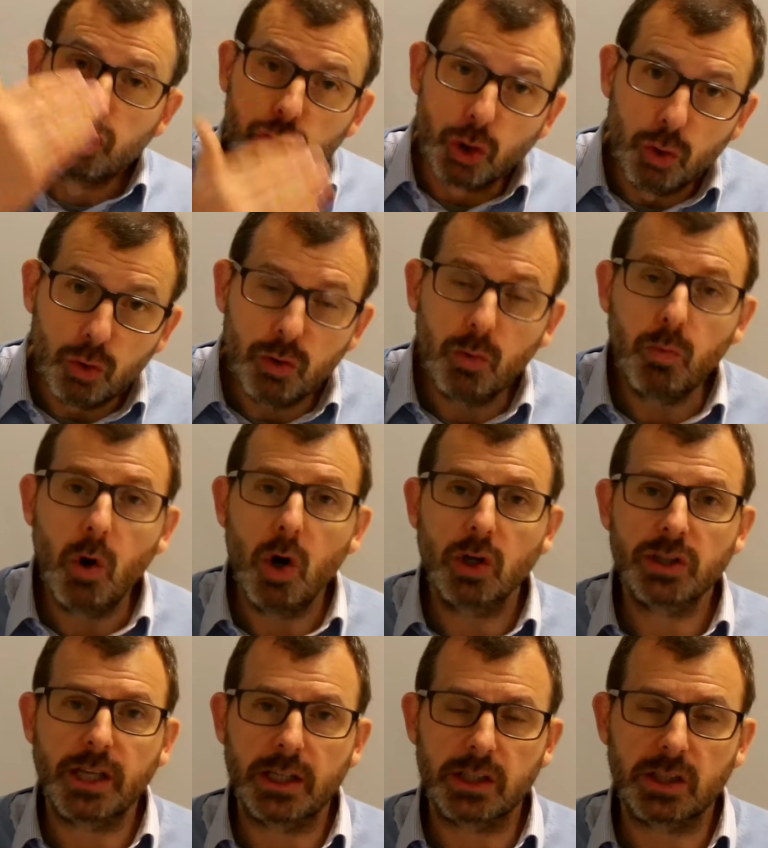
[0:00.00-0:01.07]
do the
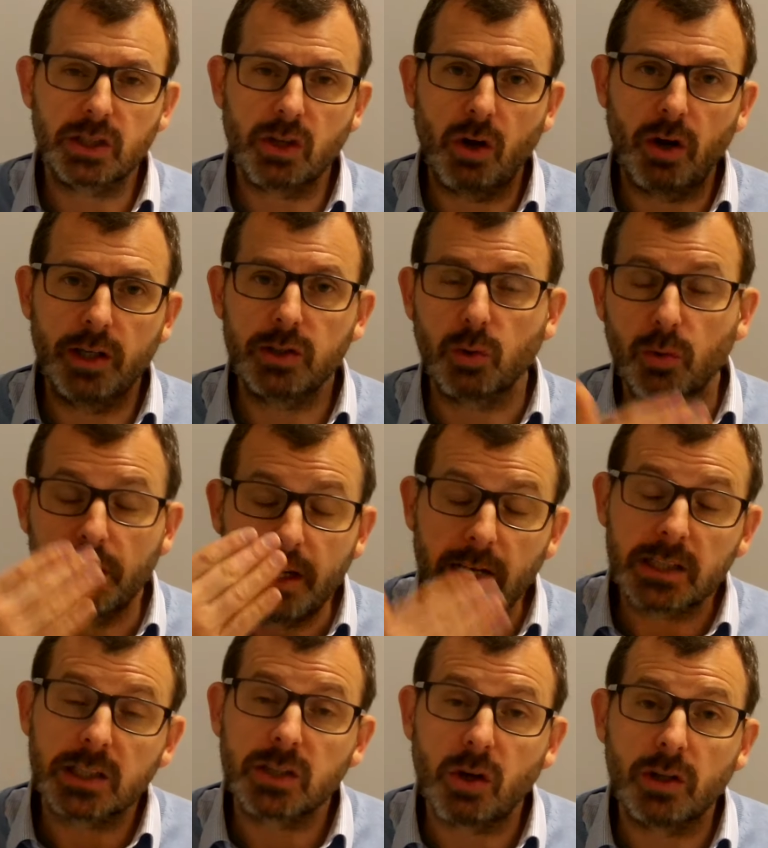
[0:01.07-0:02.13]
worst exercise, or the
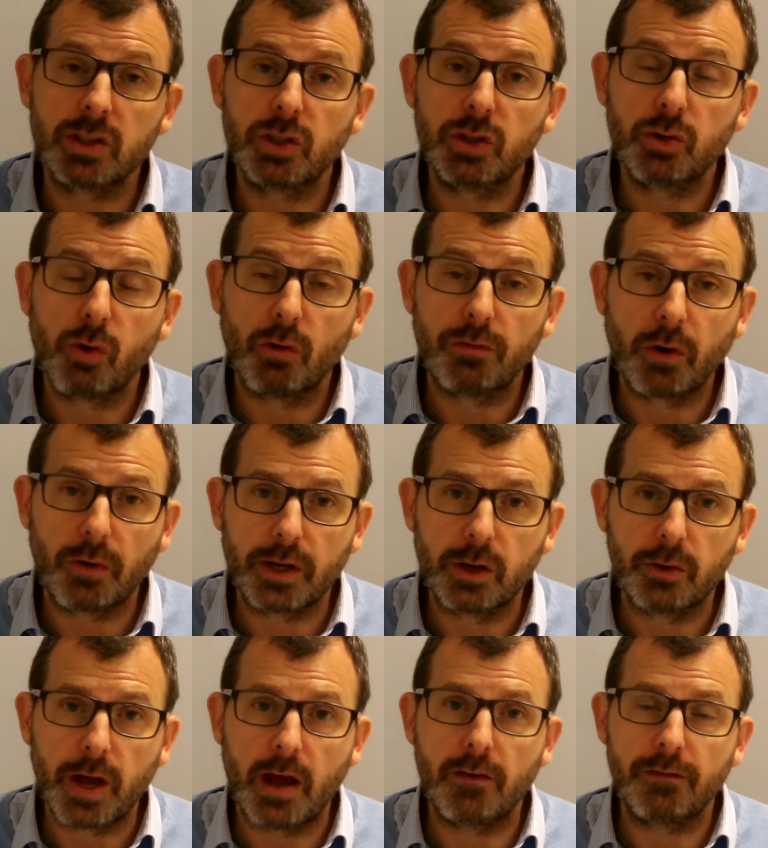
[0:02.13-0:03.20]
exercise that you're not very
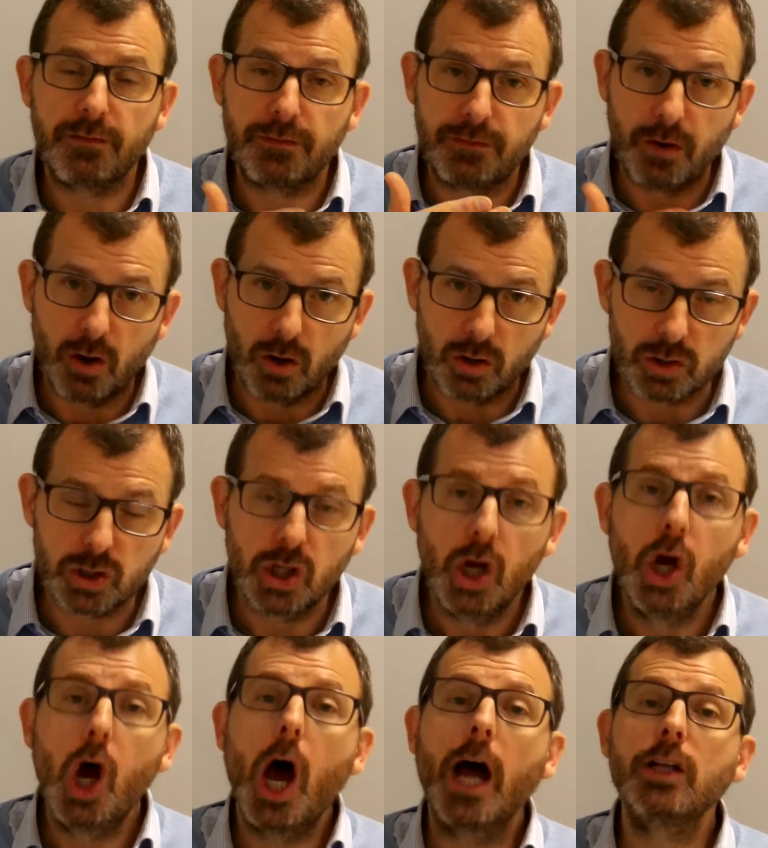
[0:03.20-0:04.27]
good at, first,
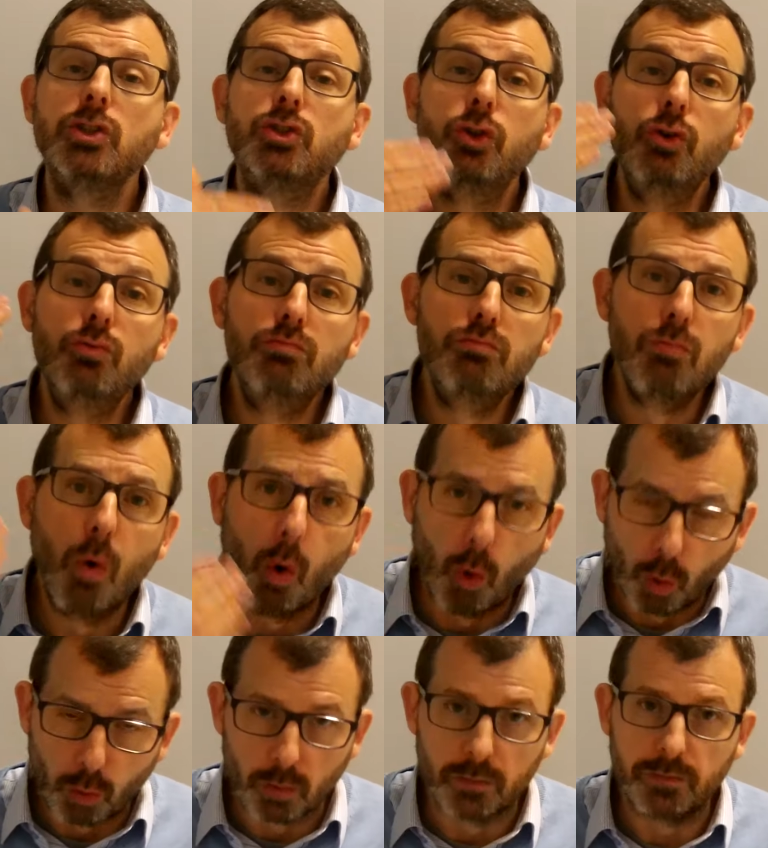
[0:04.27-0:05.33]
and do
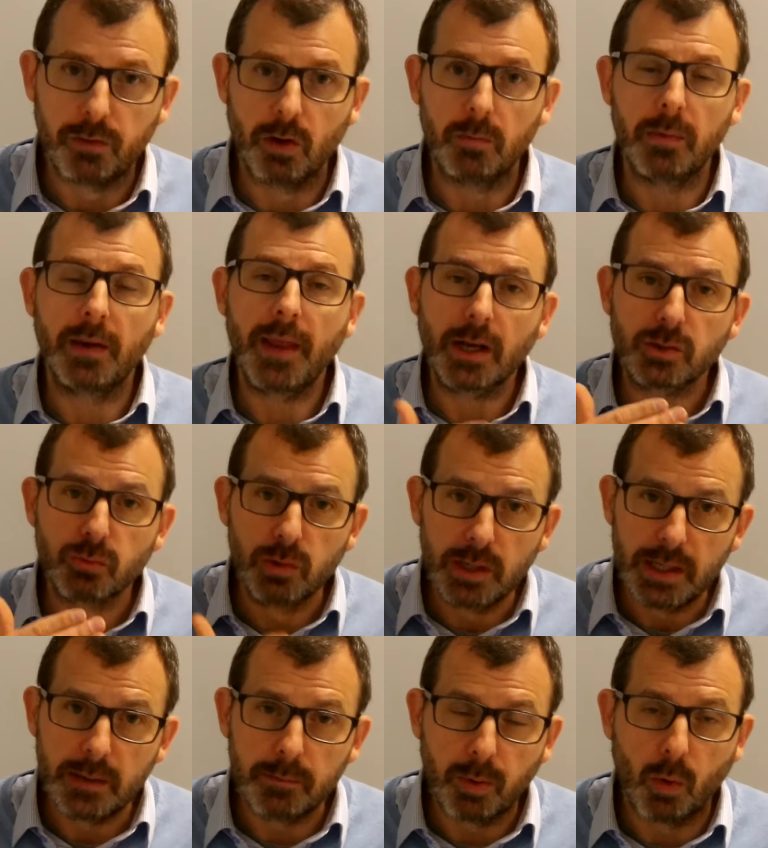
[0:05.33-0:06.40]
more of them, and that's
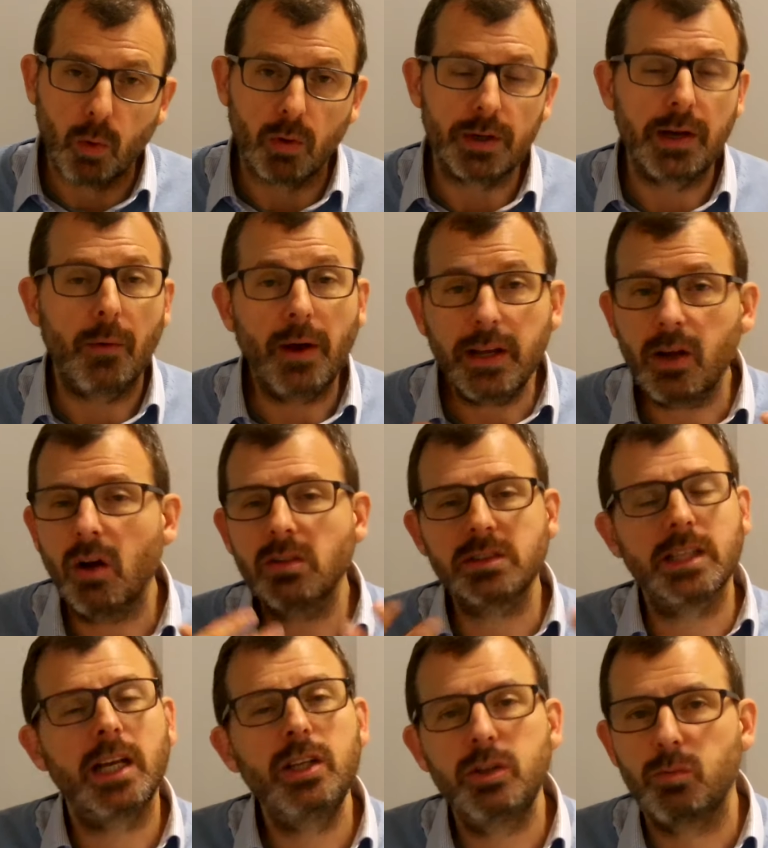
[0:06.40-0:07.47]
really important. Now, I can't
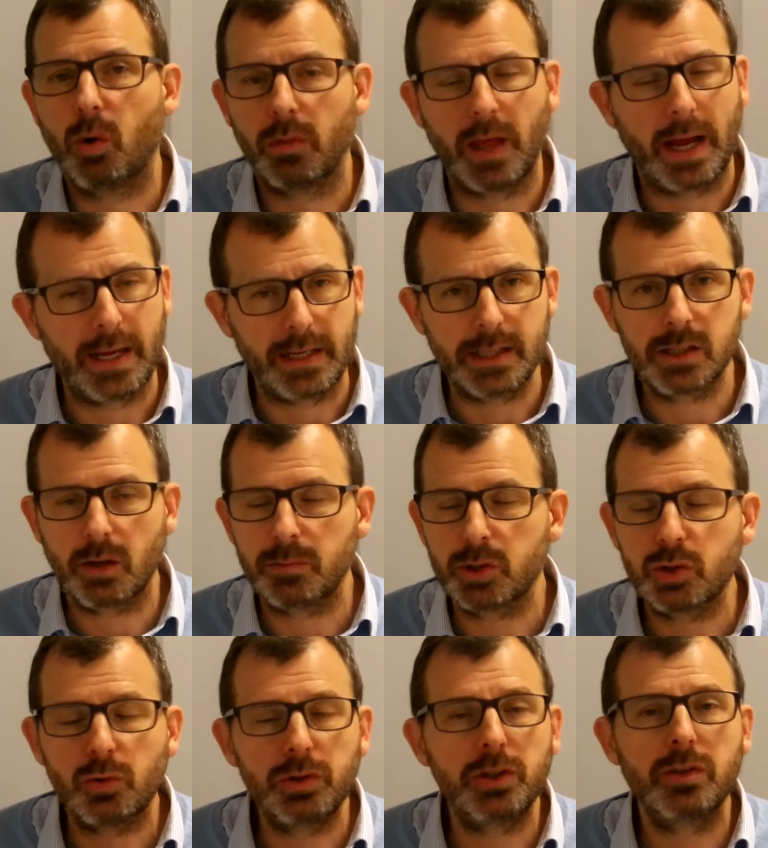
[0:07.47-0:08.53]
tell you what that is. I'm
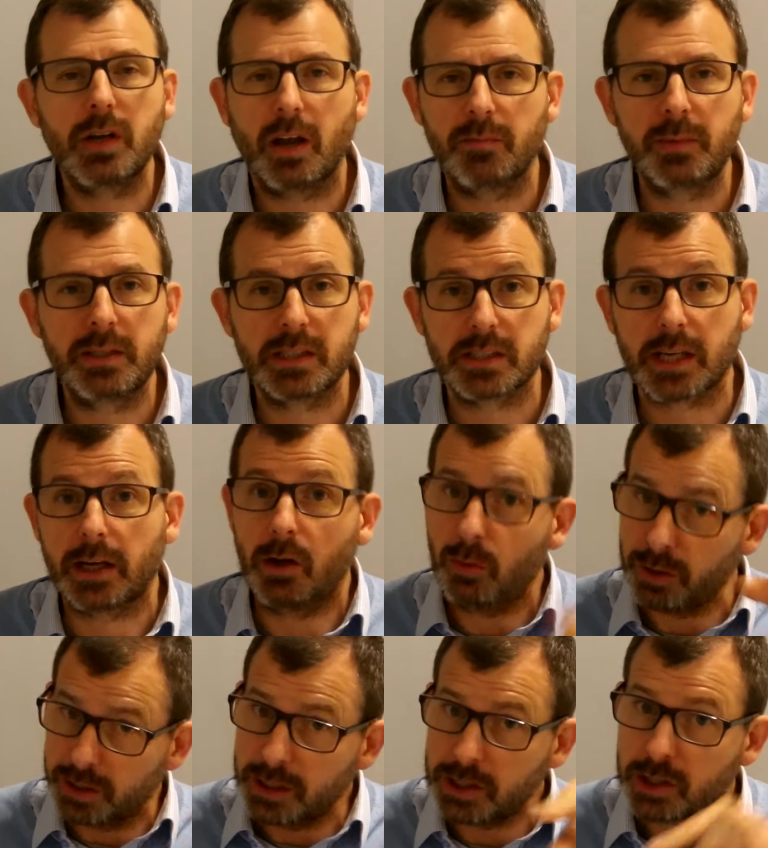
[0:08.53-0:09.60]
sure you'd love me to say,
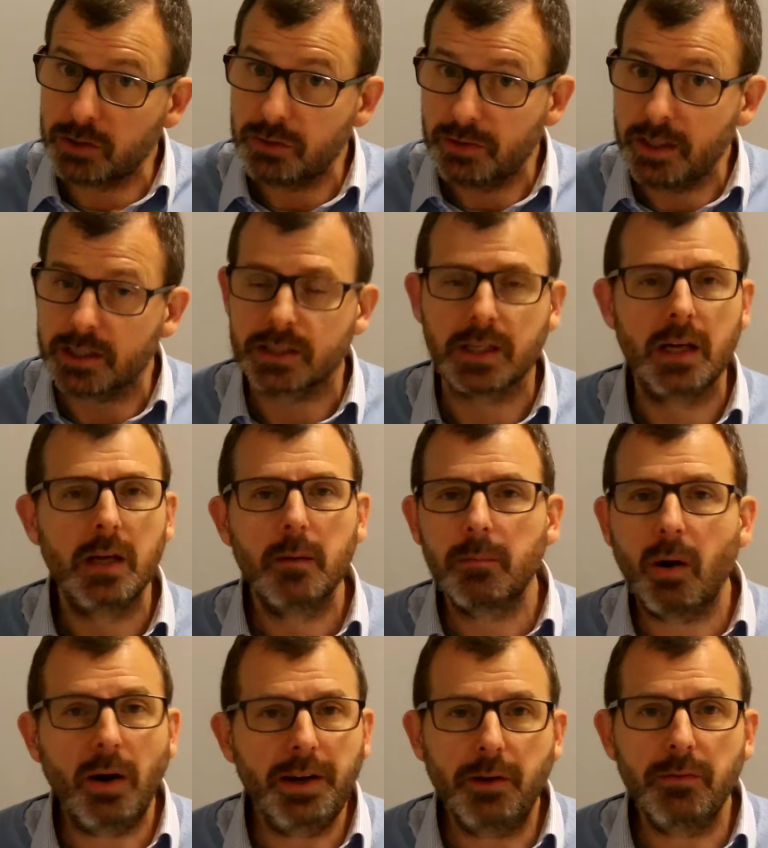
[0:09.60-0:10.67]
"Oh, you need to do this,"
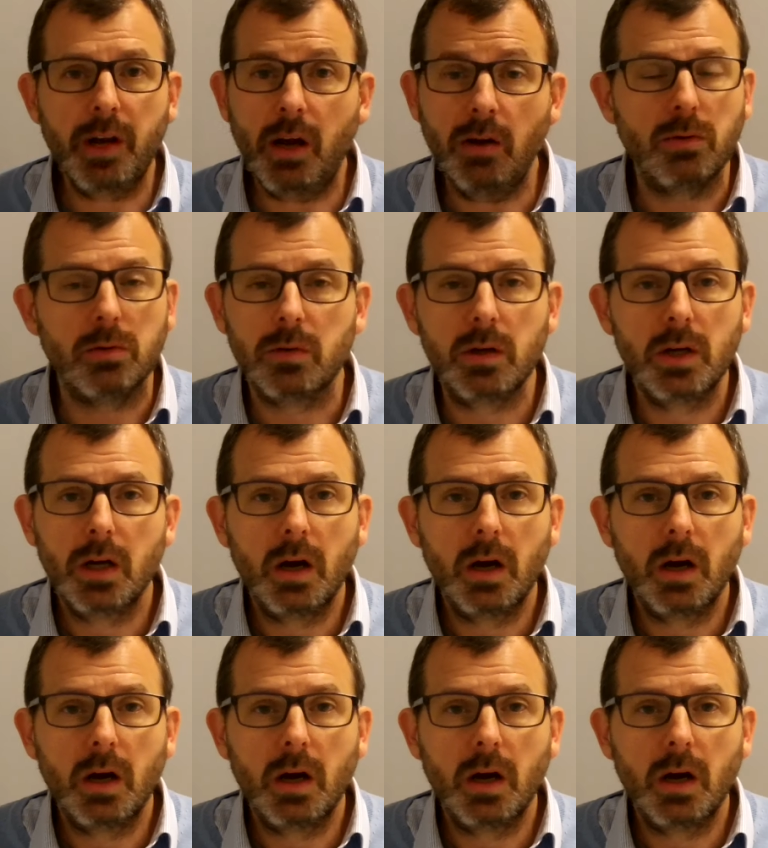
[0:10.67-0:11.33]
but I don't know.